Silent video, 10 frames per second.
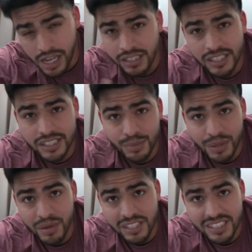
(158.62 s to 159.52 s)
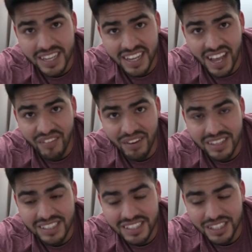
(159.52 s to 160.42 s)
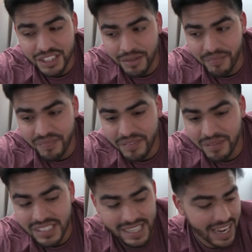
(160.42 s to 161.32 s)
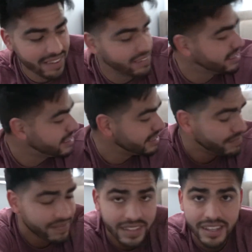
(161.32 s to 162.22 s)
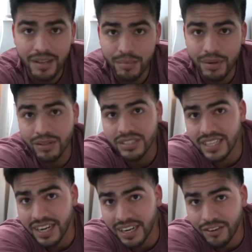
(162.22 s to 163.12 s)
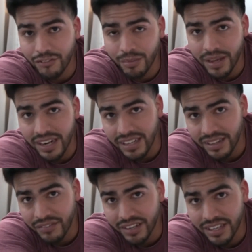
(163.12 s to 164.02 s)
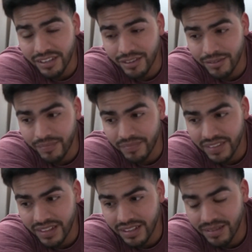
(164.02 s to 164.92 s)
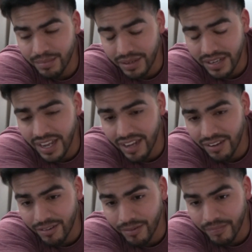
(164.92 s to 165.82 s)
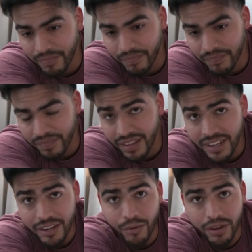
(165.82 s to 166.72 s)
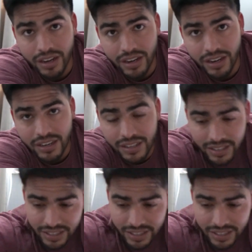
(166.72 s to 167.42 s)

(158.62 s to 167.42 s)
just pretty much take Evelyn to the gym because I haven't but I was tired from editing the video but now here we are